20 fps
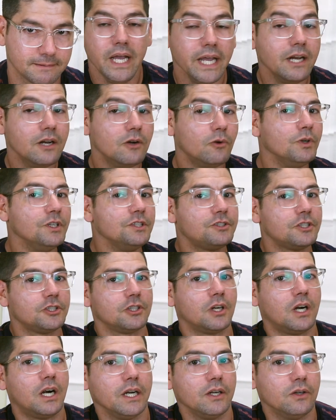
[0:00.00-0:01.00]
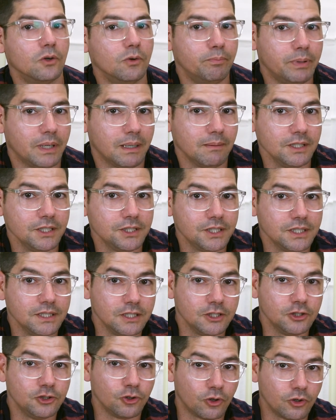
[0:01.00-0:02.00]
In a research article published in
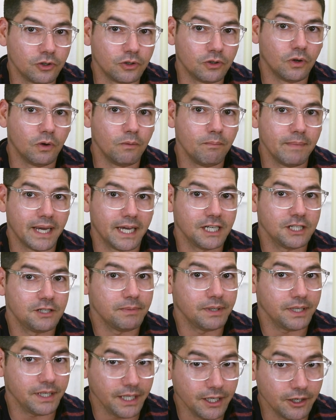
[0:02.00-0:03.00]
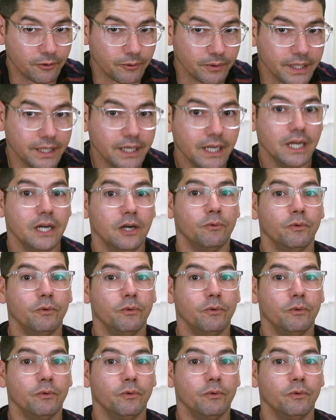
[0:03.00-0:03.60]
the Journal of Management Inquiry